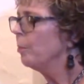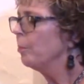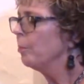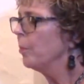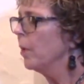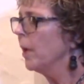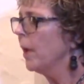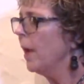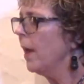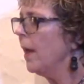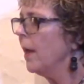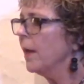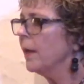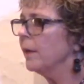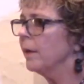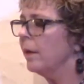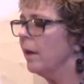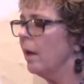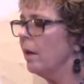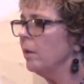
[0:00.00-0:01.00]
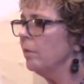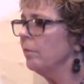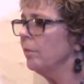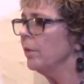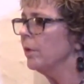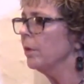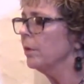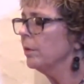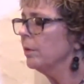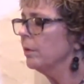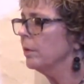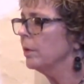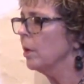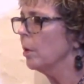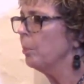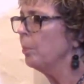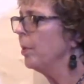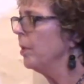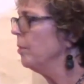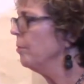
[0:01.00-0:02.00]
but I had kind of a
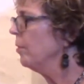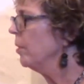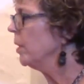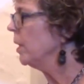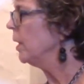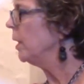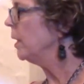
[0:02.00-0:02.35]
epiphany.